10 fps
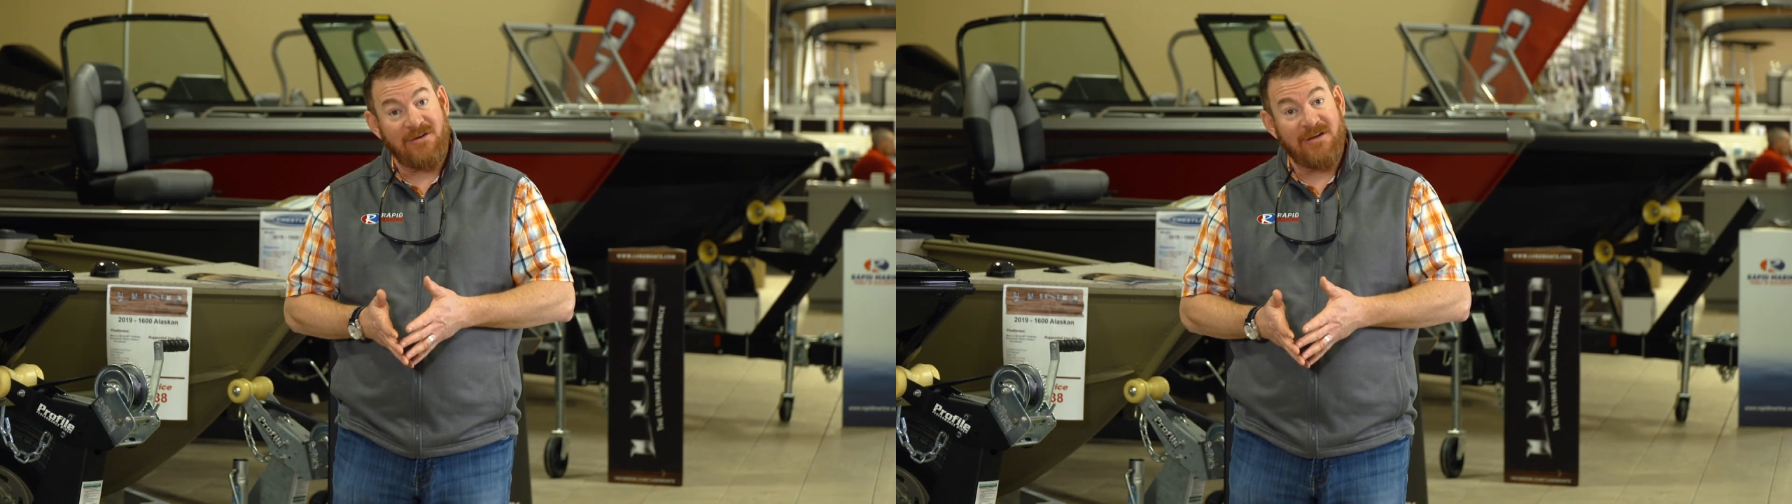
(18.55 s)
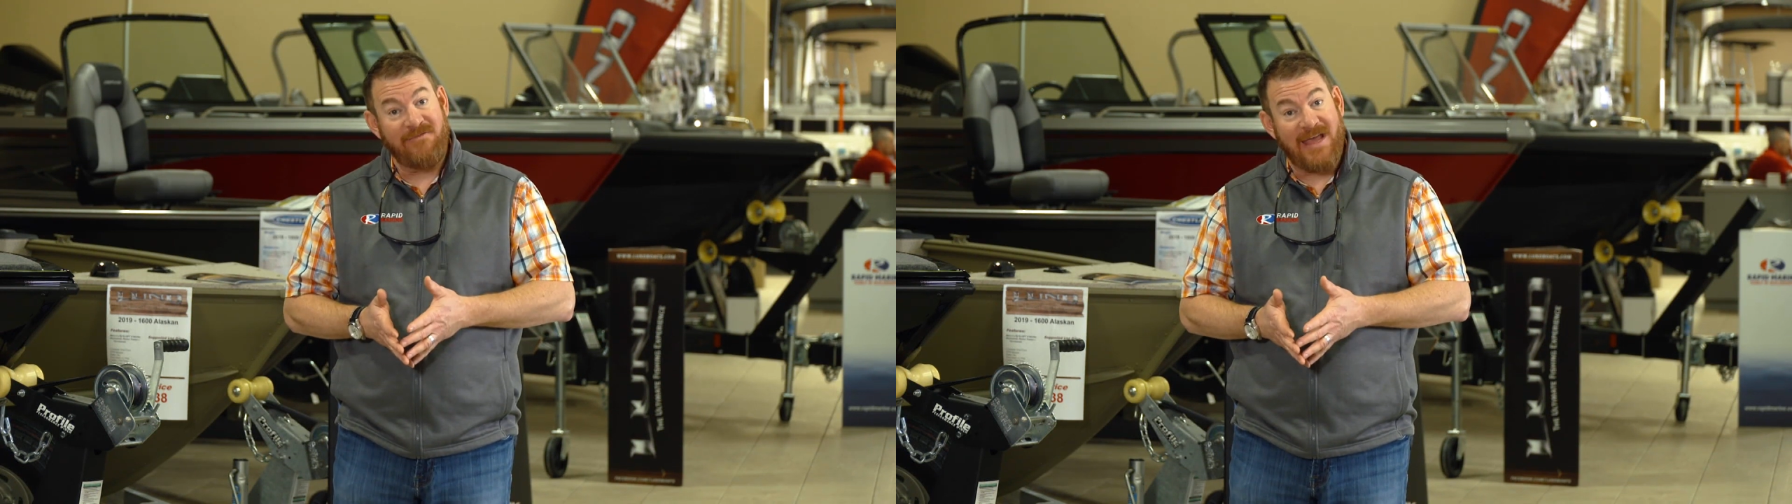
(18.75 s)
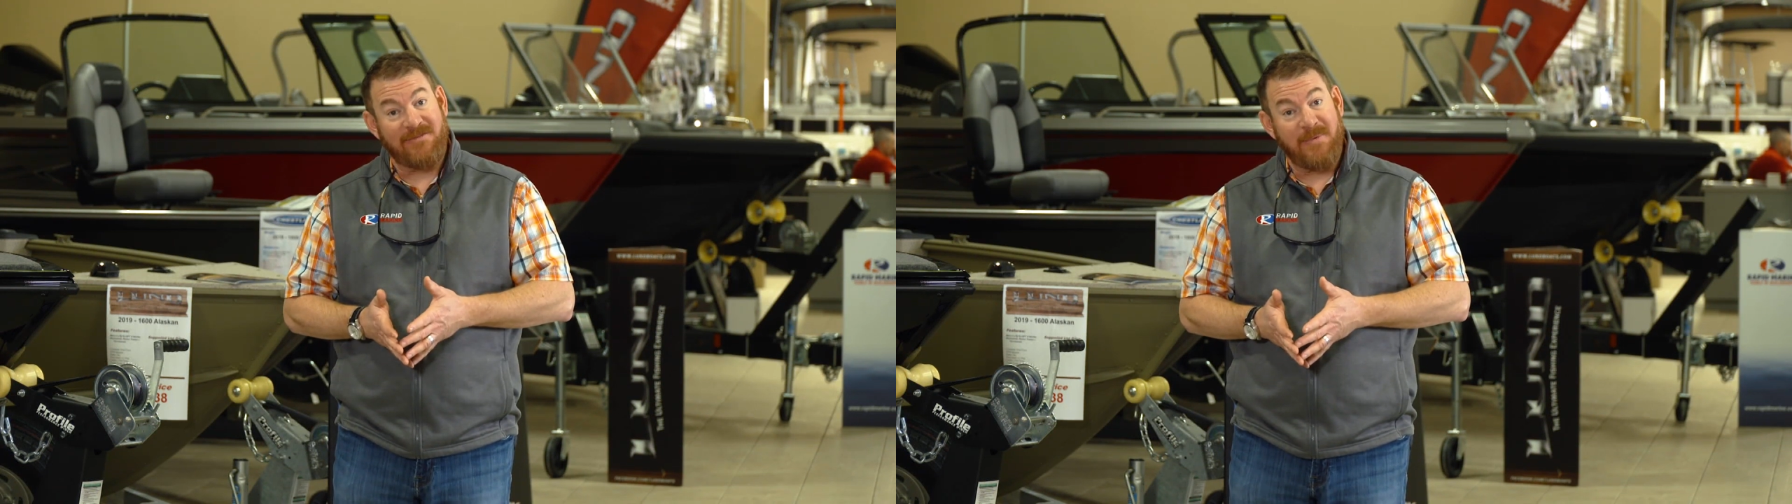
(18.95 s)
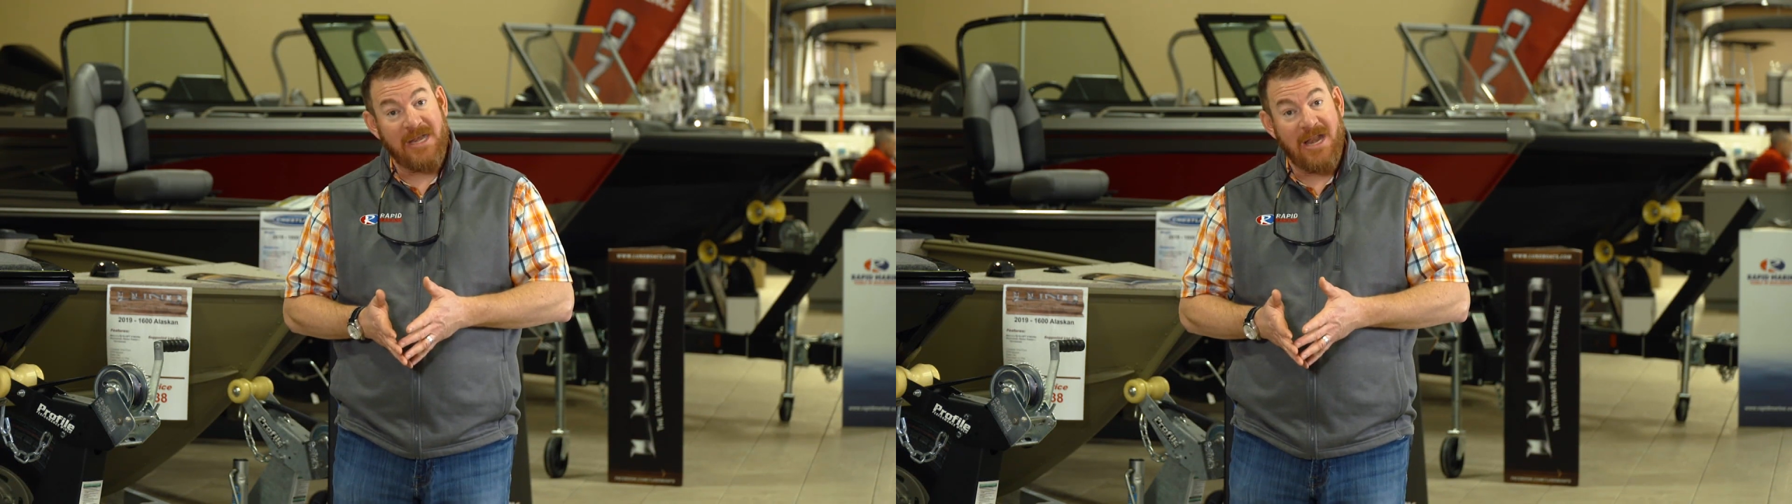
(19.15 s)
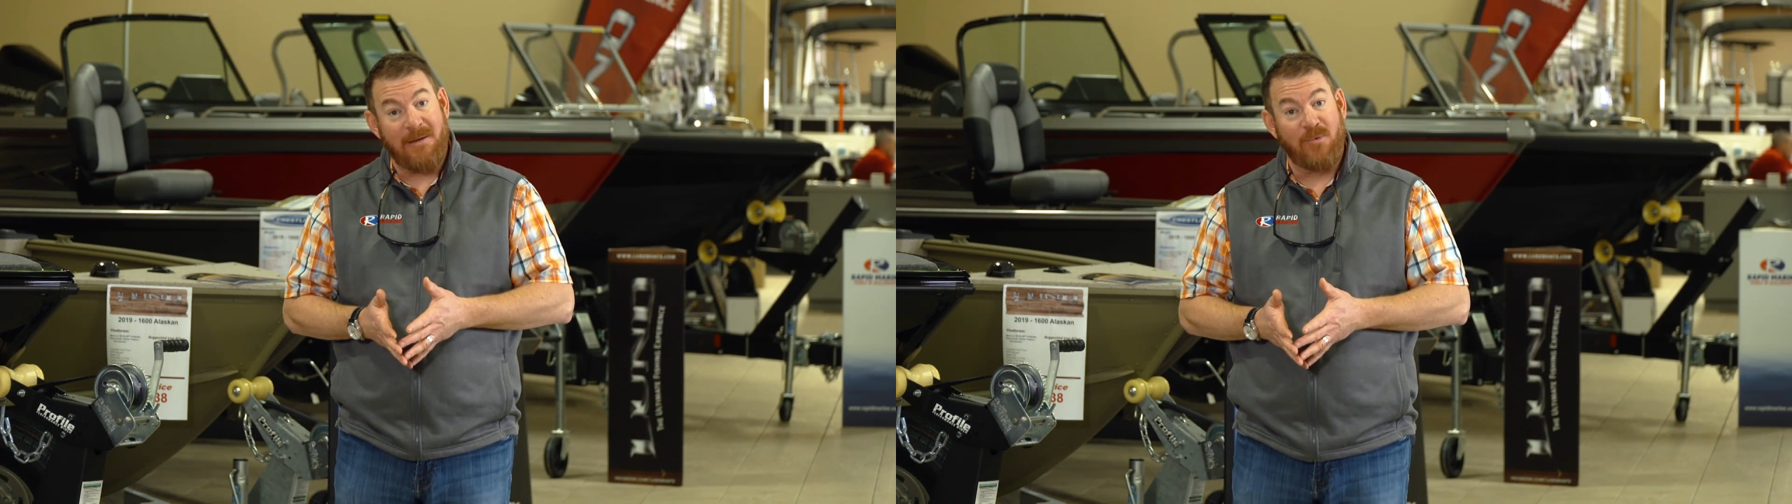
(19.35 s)
your
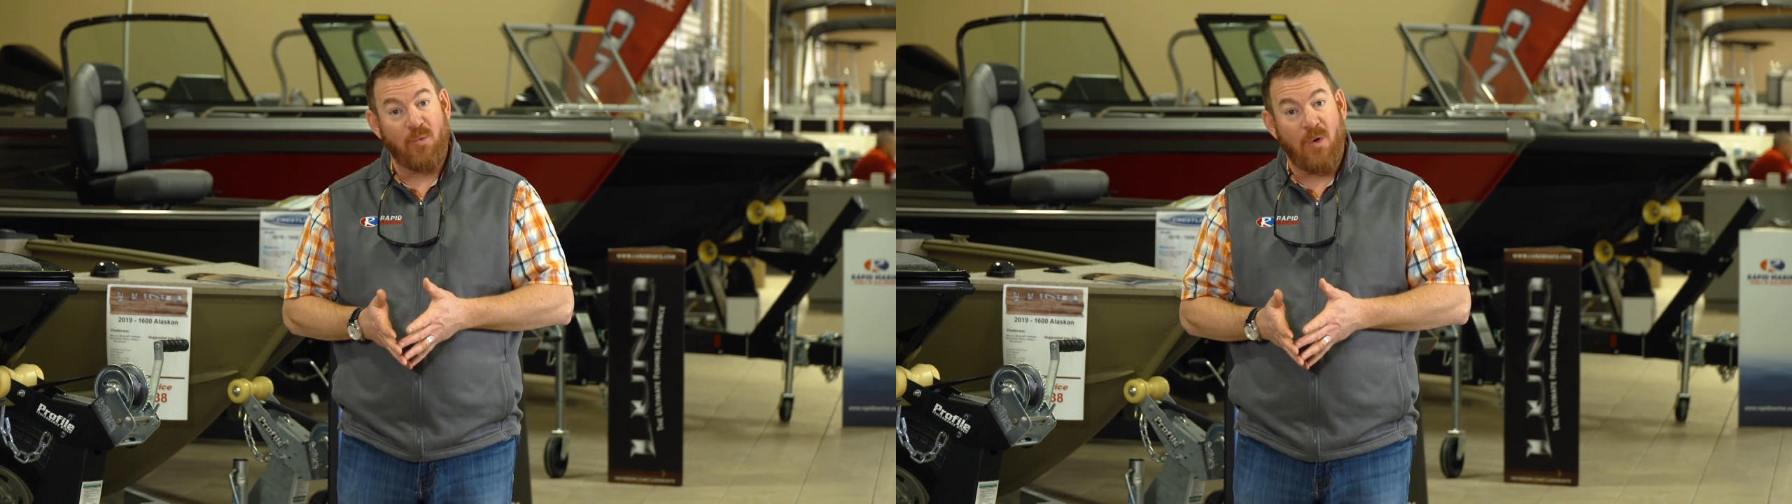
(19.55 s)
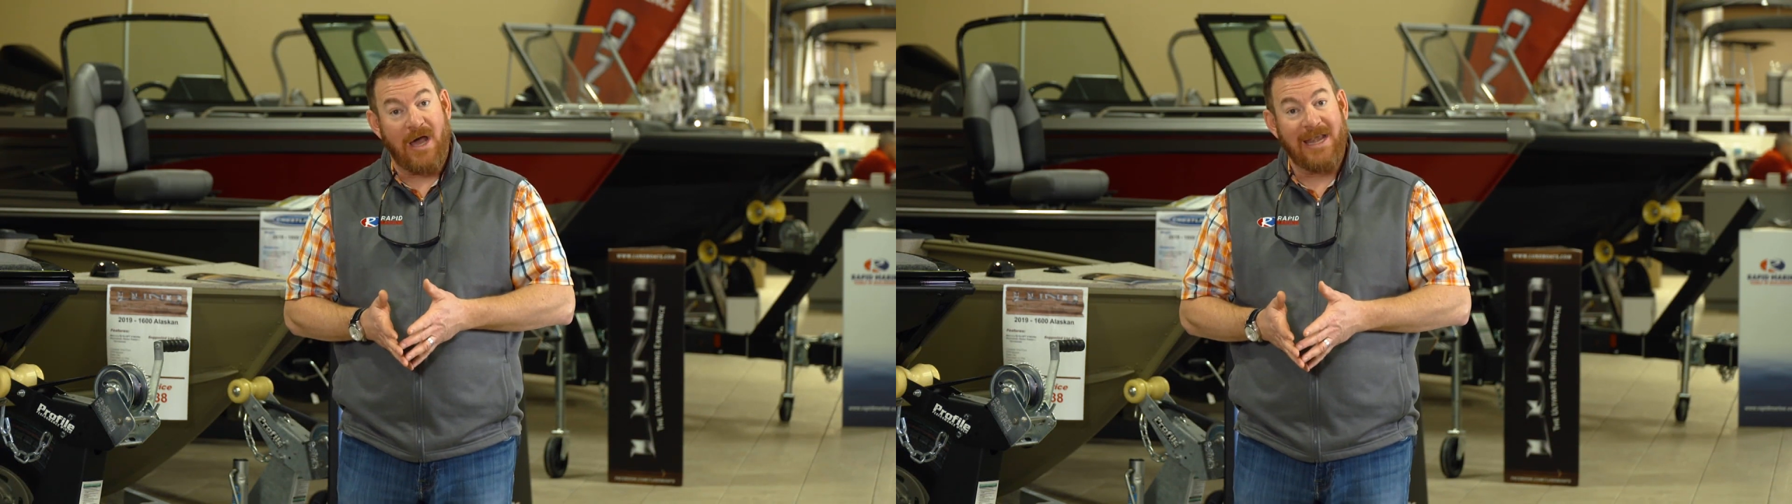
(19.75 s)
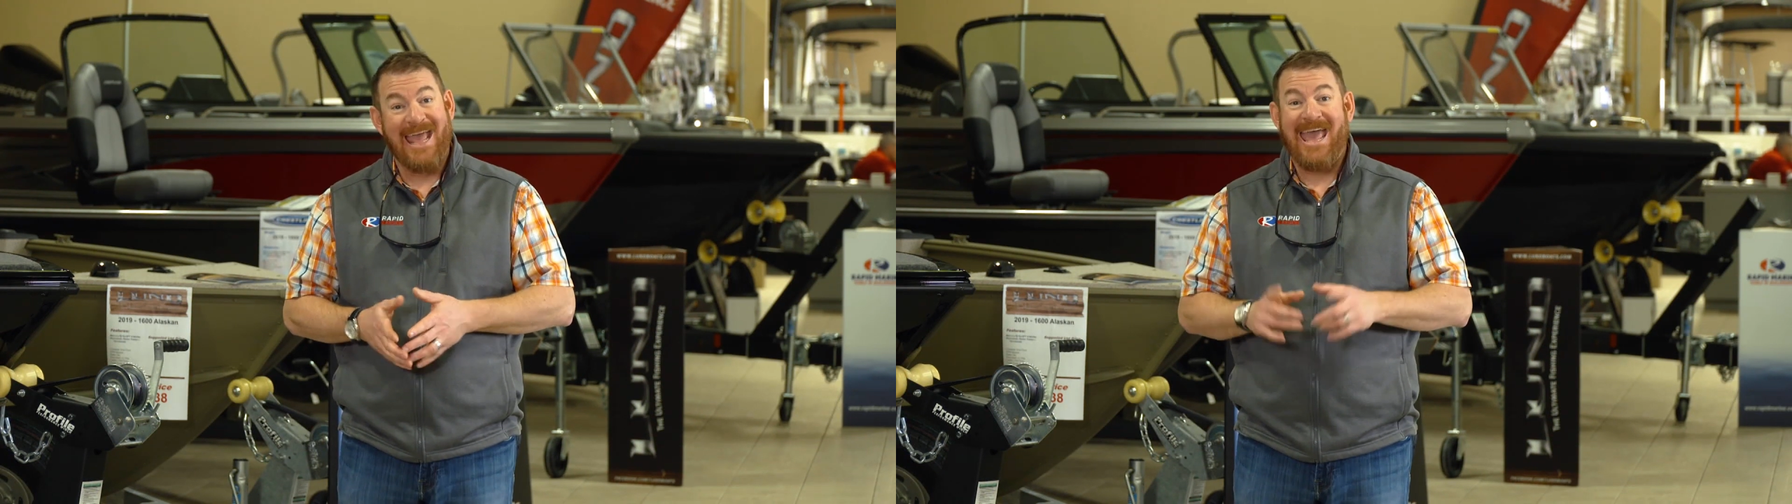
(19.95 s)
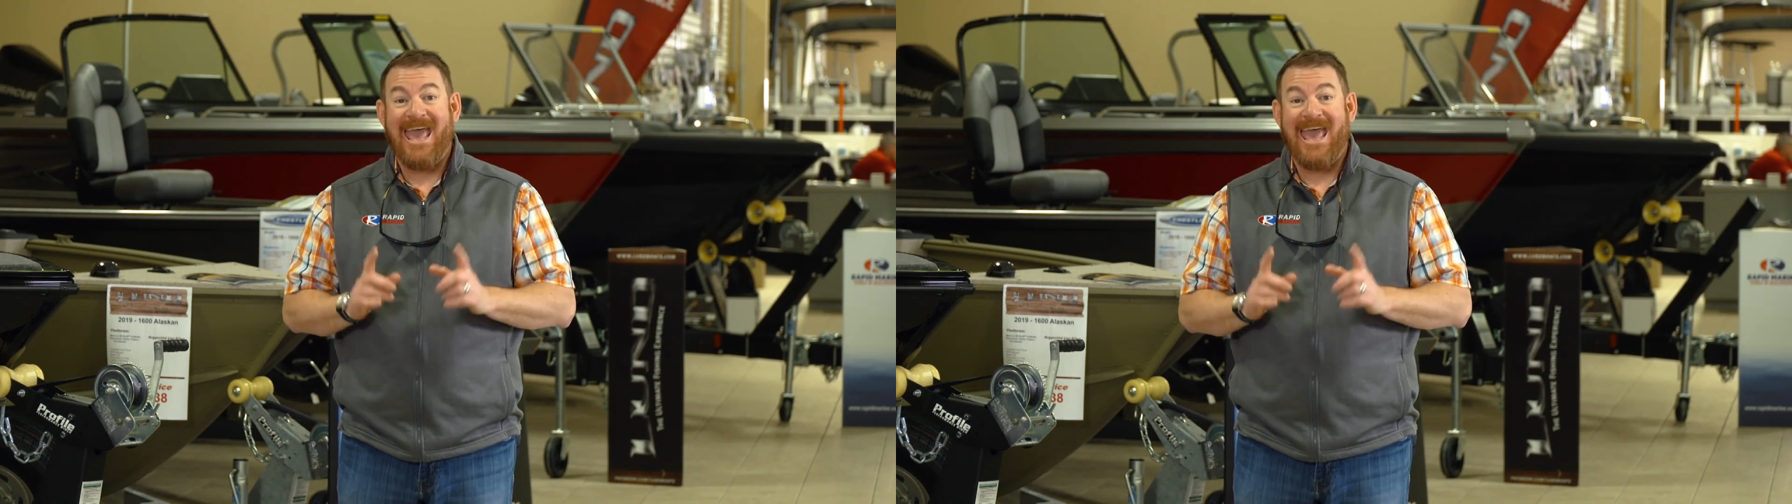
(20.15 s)
investment, number one,